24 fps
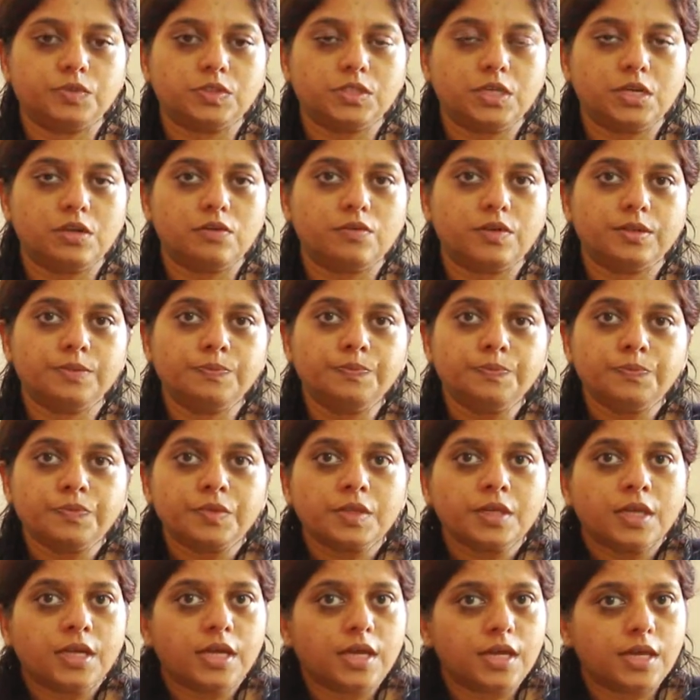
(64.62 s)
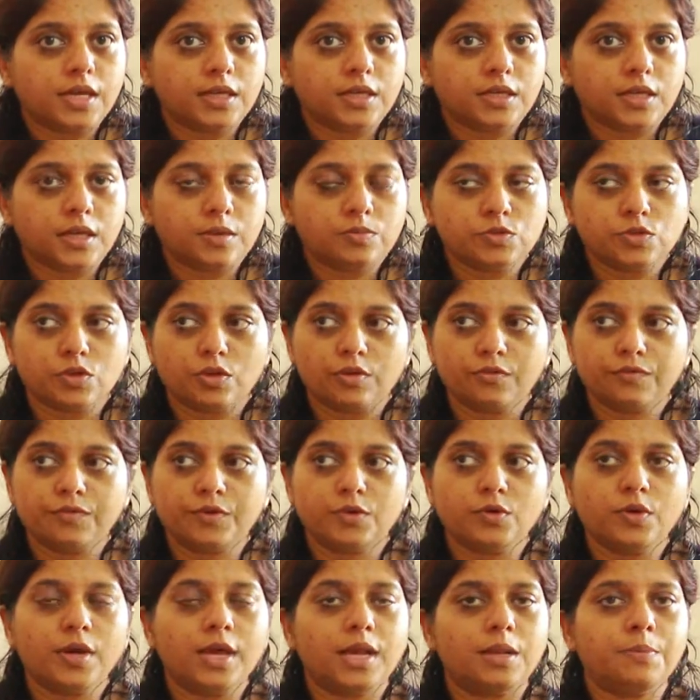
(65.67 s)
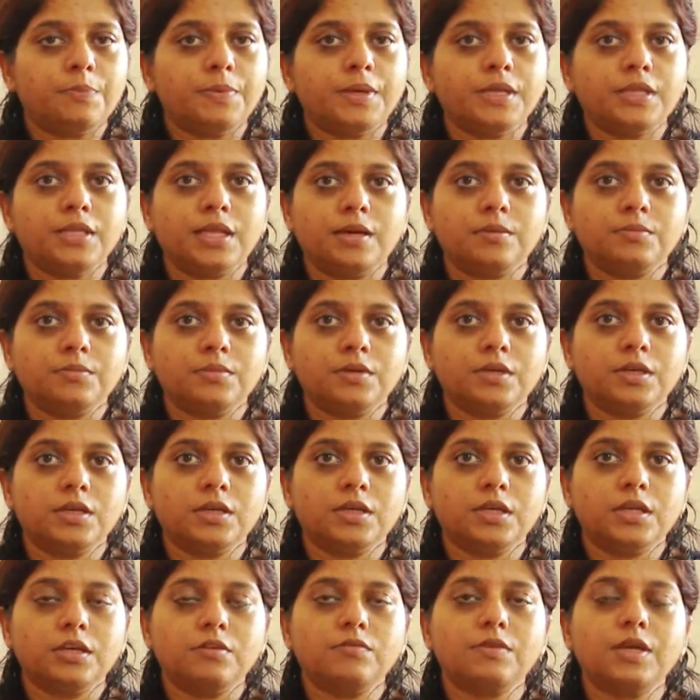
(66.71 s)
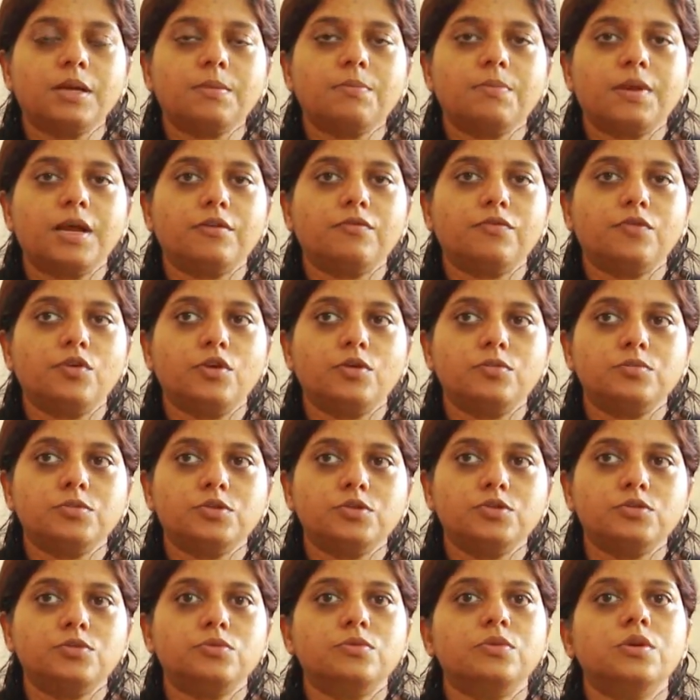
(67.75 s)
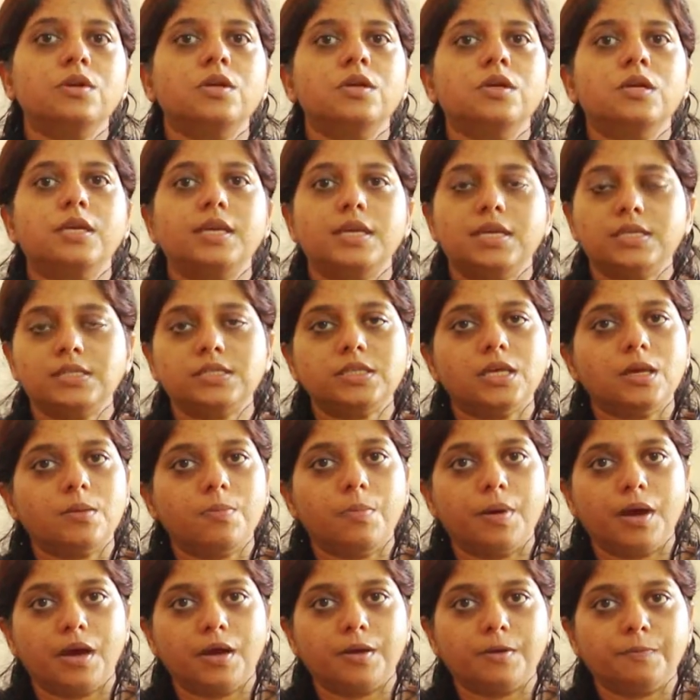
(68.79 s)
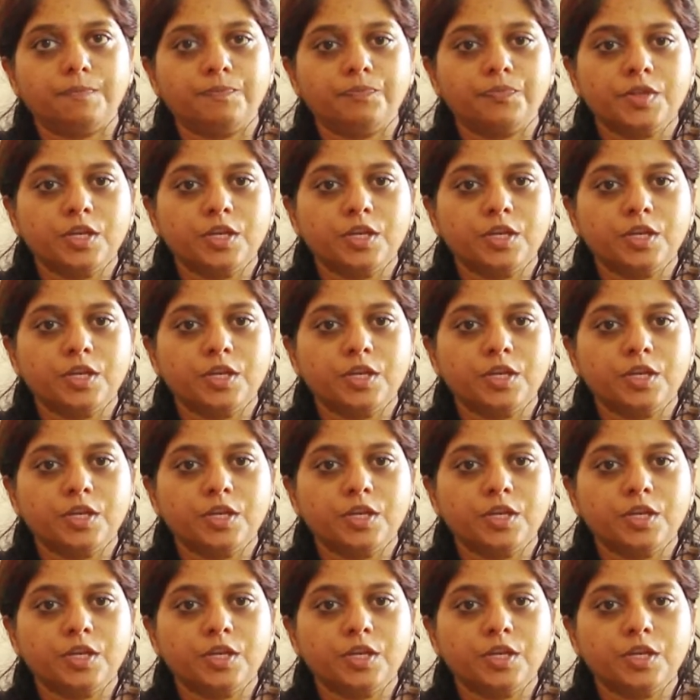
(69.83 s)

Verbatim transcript: children, in terms of, you know, helping them give that platform to raise their bar.